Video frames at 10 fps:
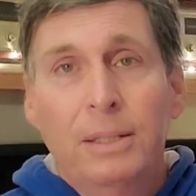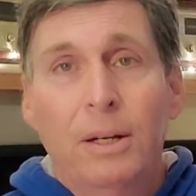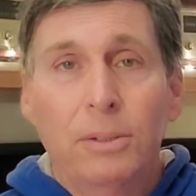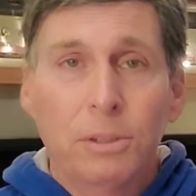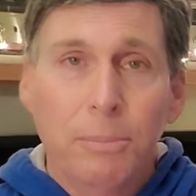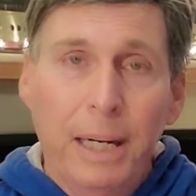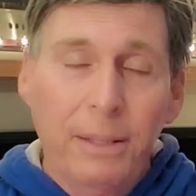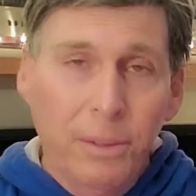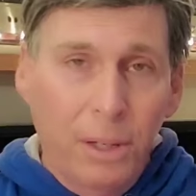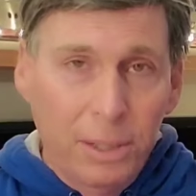Those are
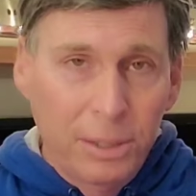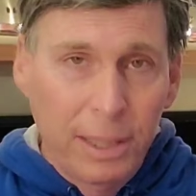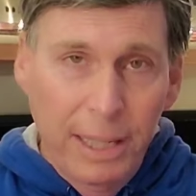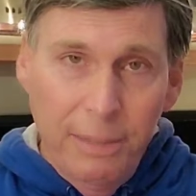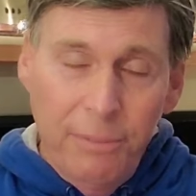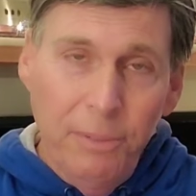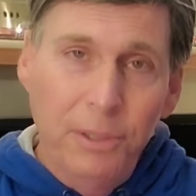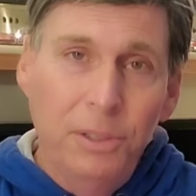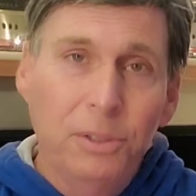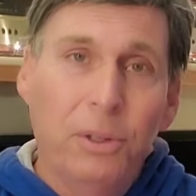my thoughts. Again, if you've
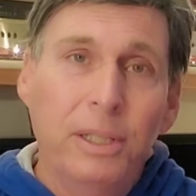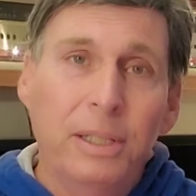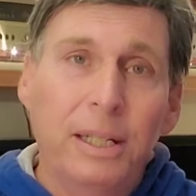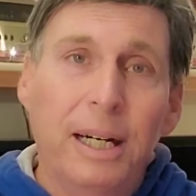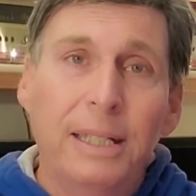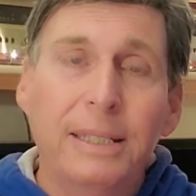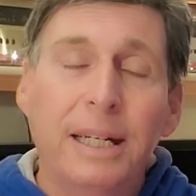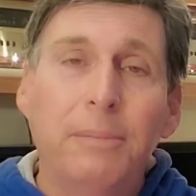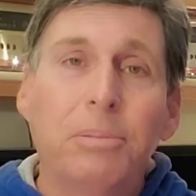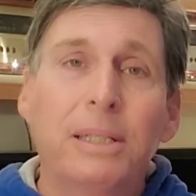enjoyed the
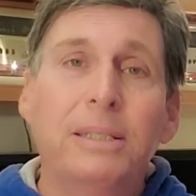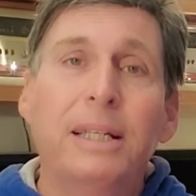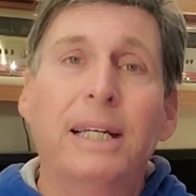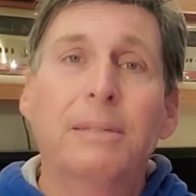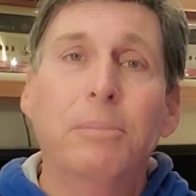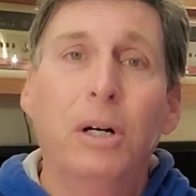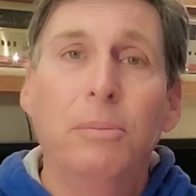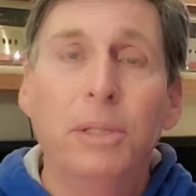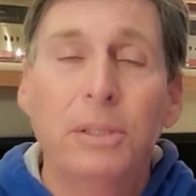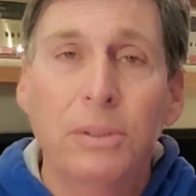content, please take a
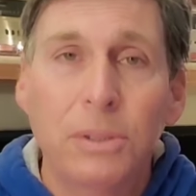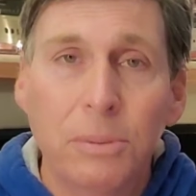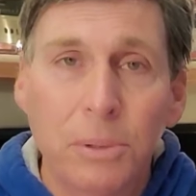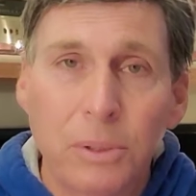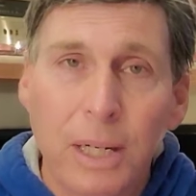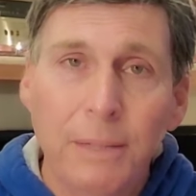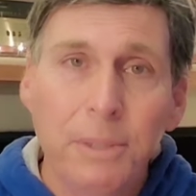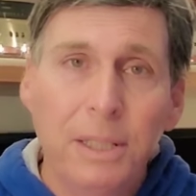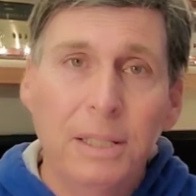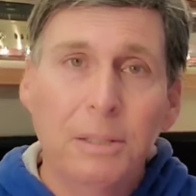moment to subscribe
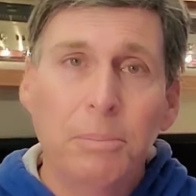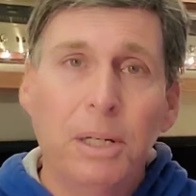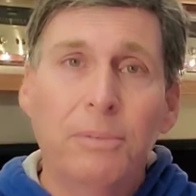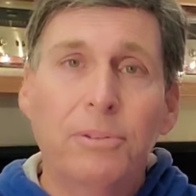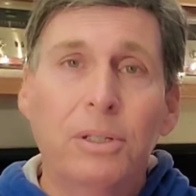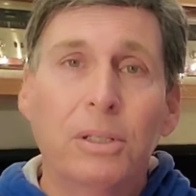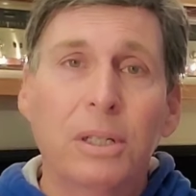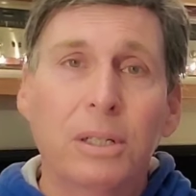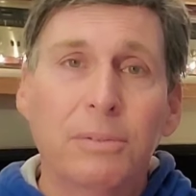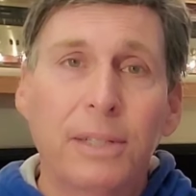and hit the bell for all
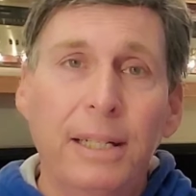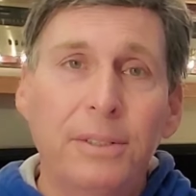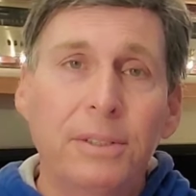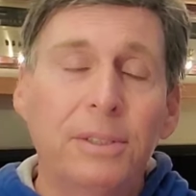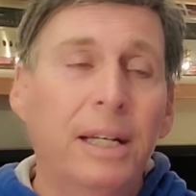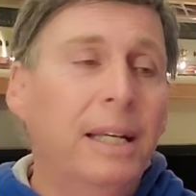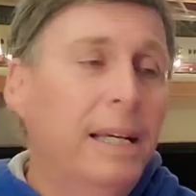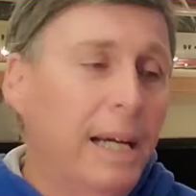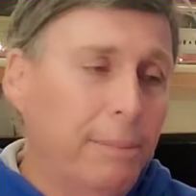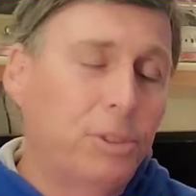notifications.
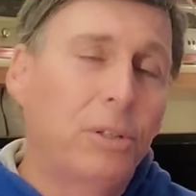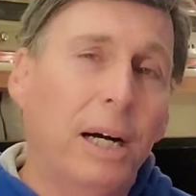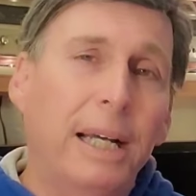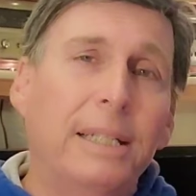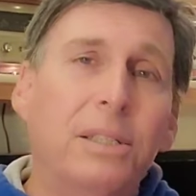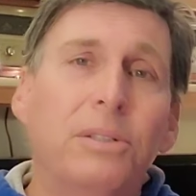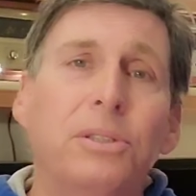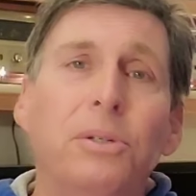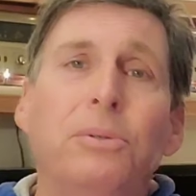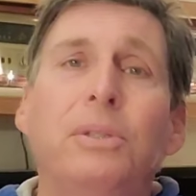I'm trying to
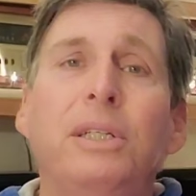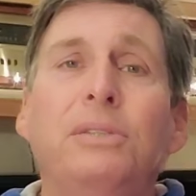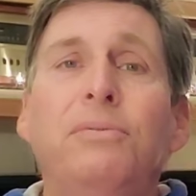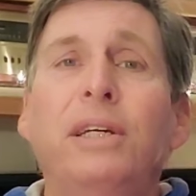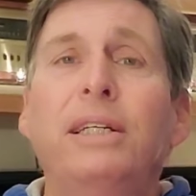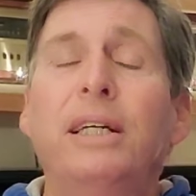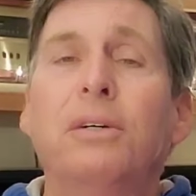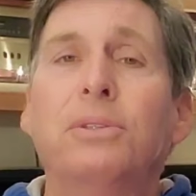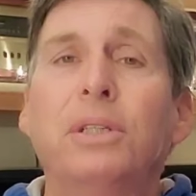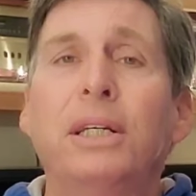do these
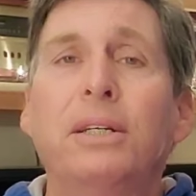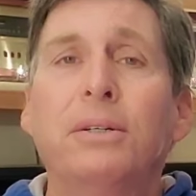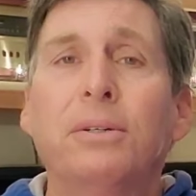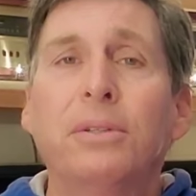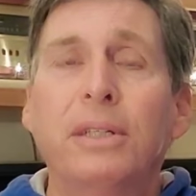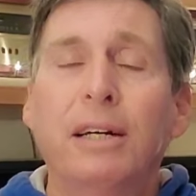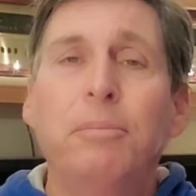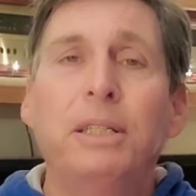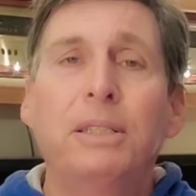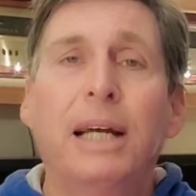videos here that
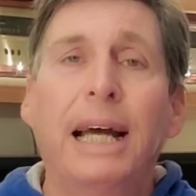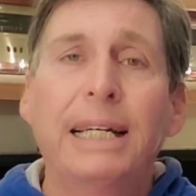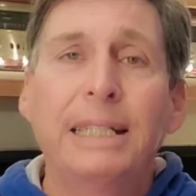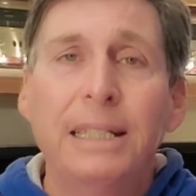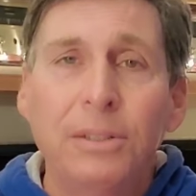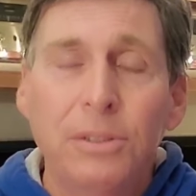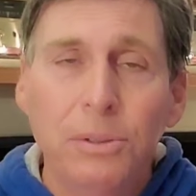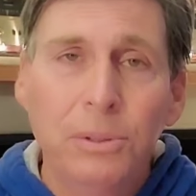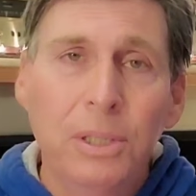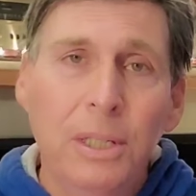I've been tagged
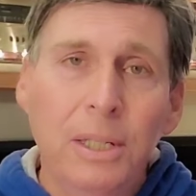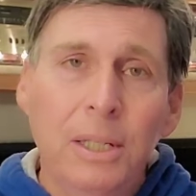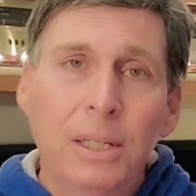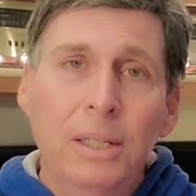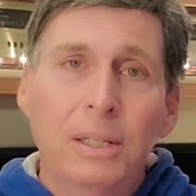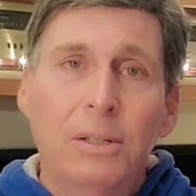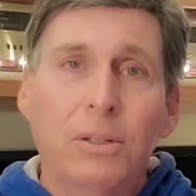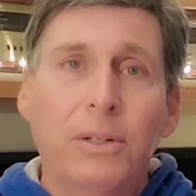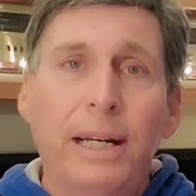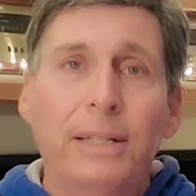into
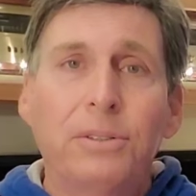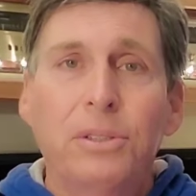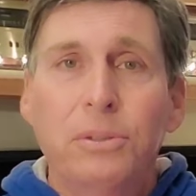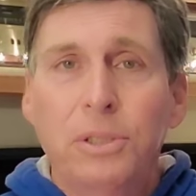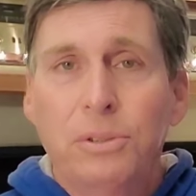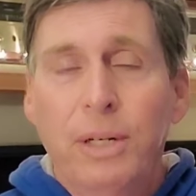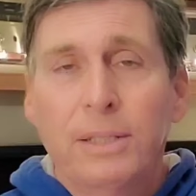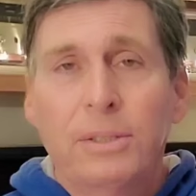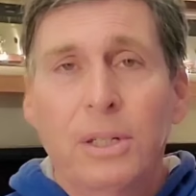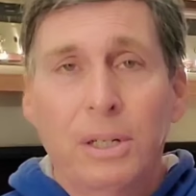or asked to
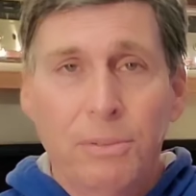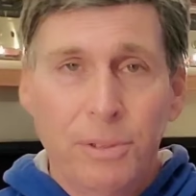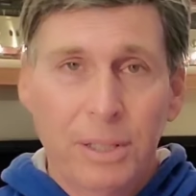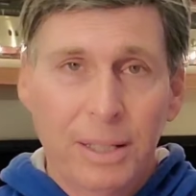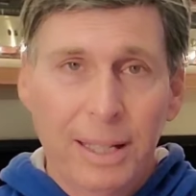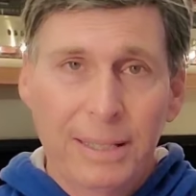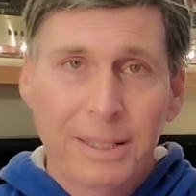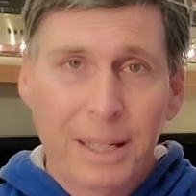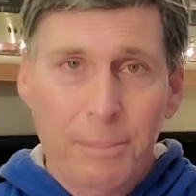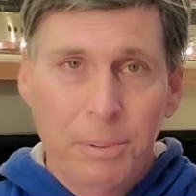address over the
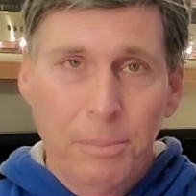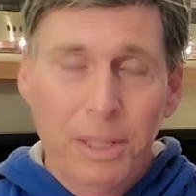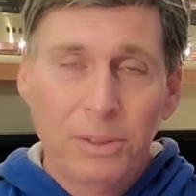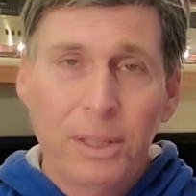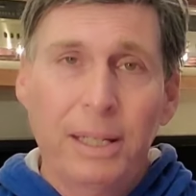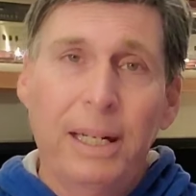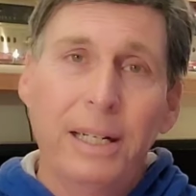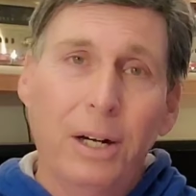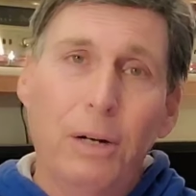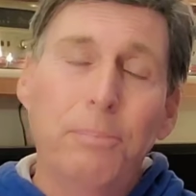last couple of months, and
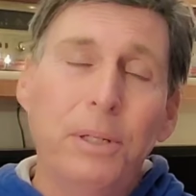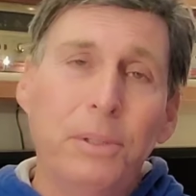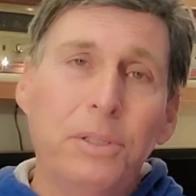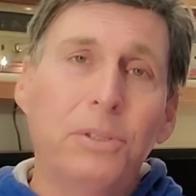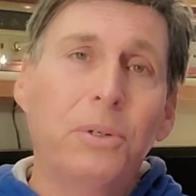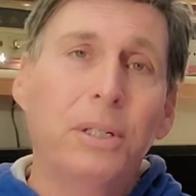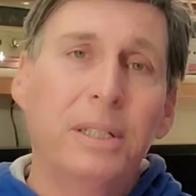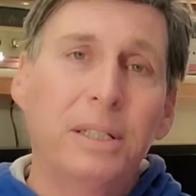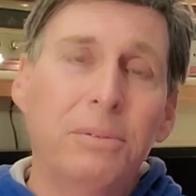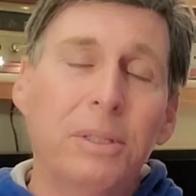I hope you enjoyed
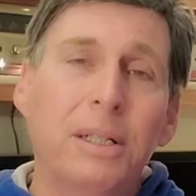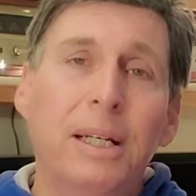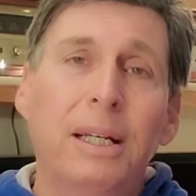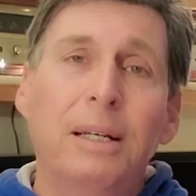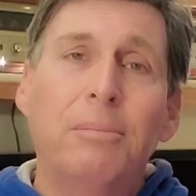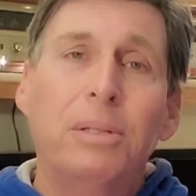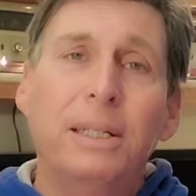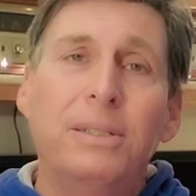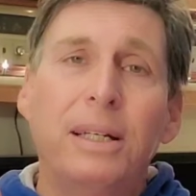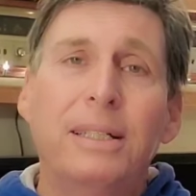this one.
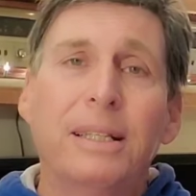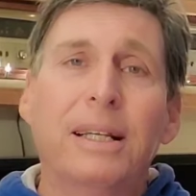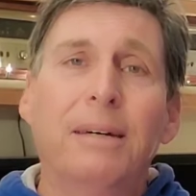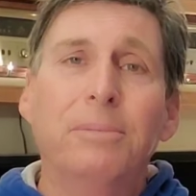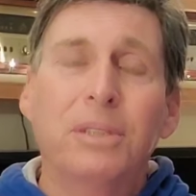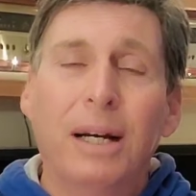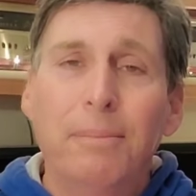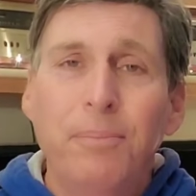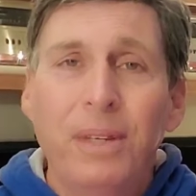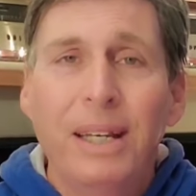Please hit the thumbs
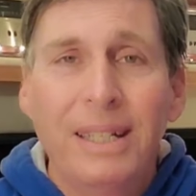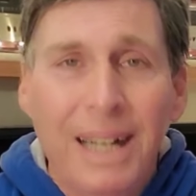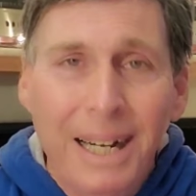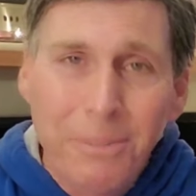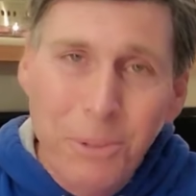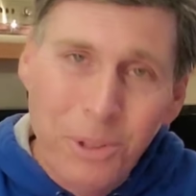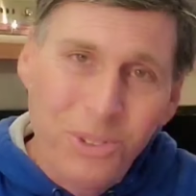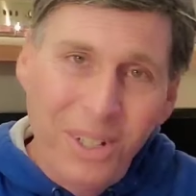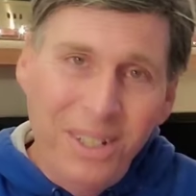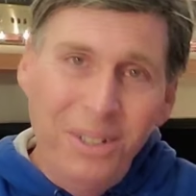up, and I will
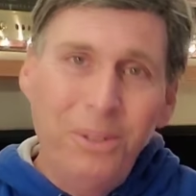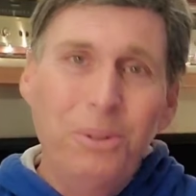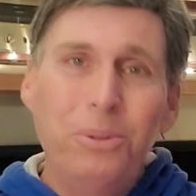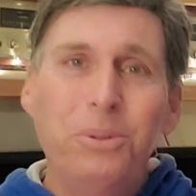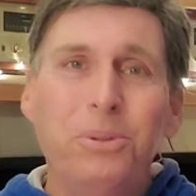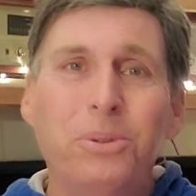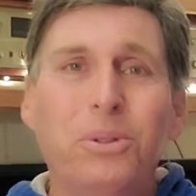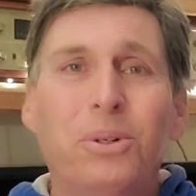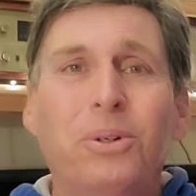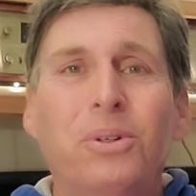see
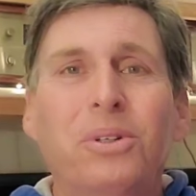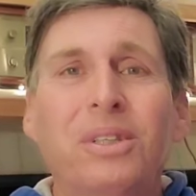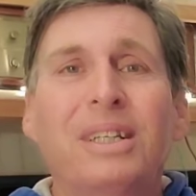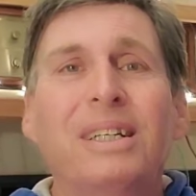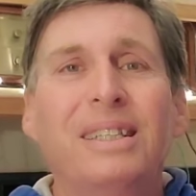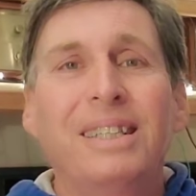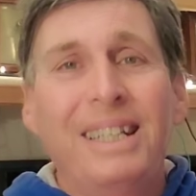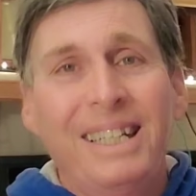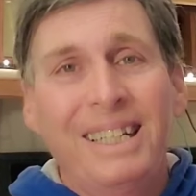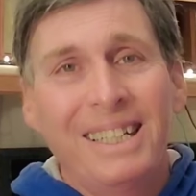you on
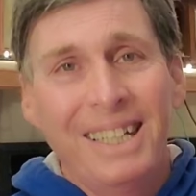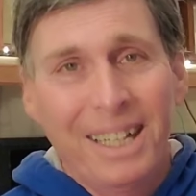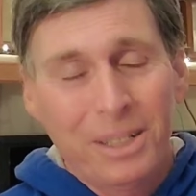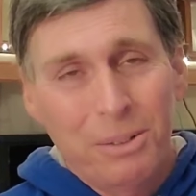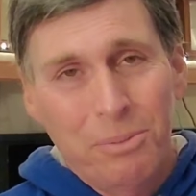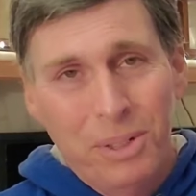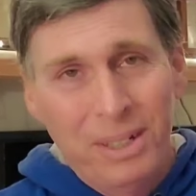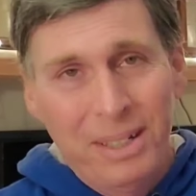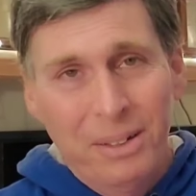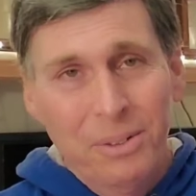the next
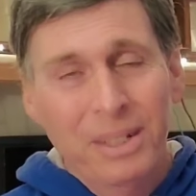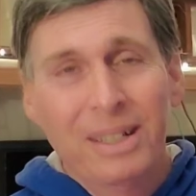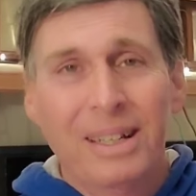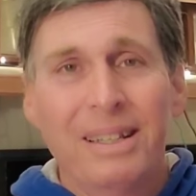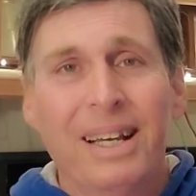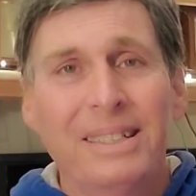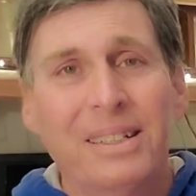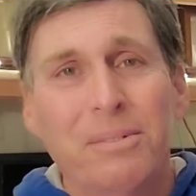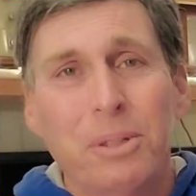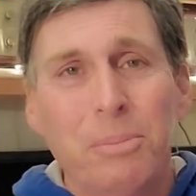video.
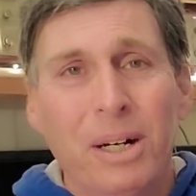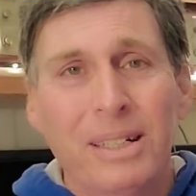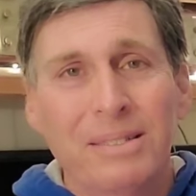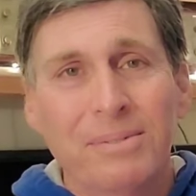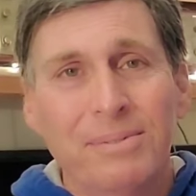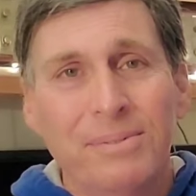Thanks, everybody.